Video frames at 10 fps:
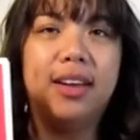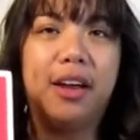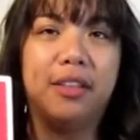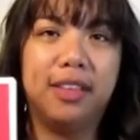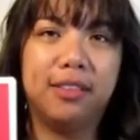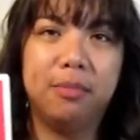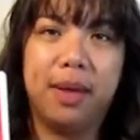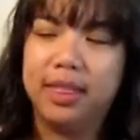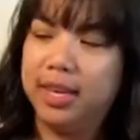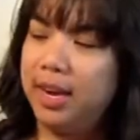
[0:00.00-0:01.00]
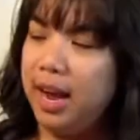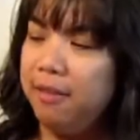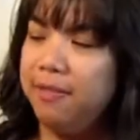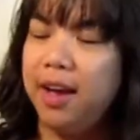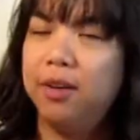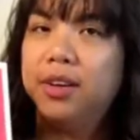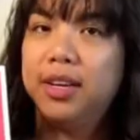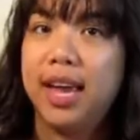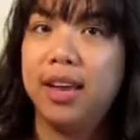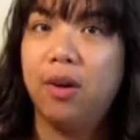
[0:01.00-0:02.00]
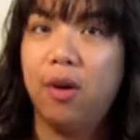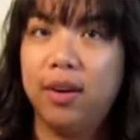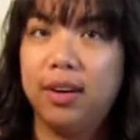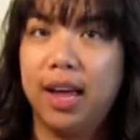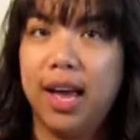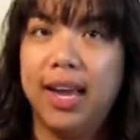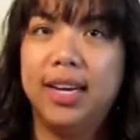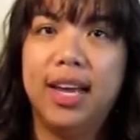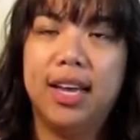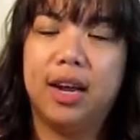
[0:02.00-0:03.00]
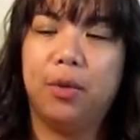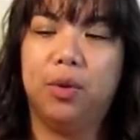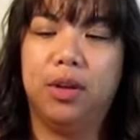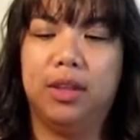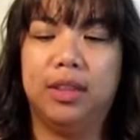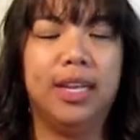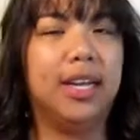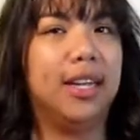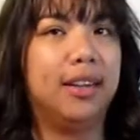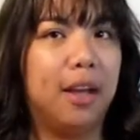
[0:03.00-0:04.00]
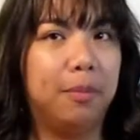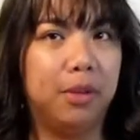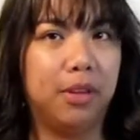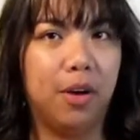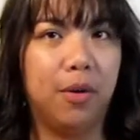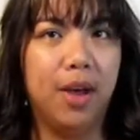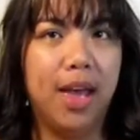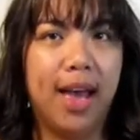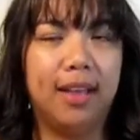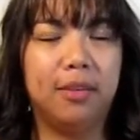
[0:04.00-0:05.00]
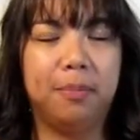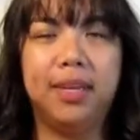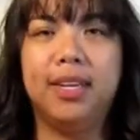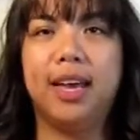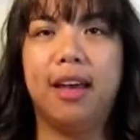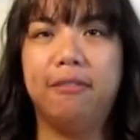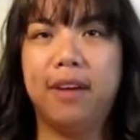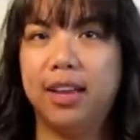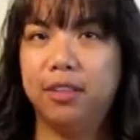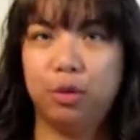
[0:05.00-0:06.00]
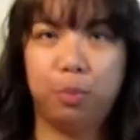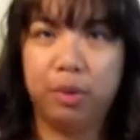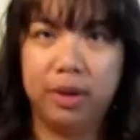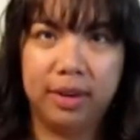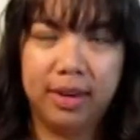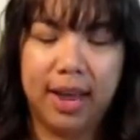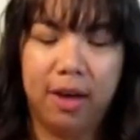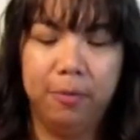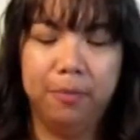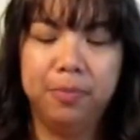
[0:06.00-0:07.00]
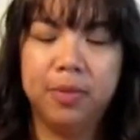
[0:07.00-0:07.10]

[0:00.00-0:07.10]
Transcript: Now this method I found, again, online, and I will link it down below as a PDF. I just printed it out.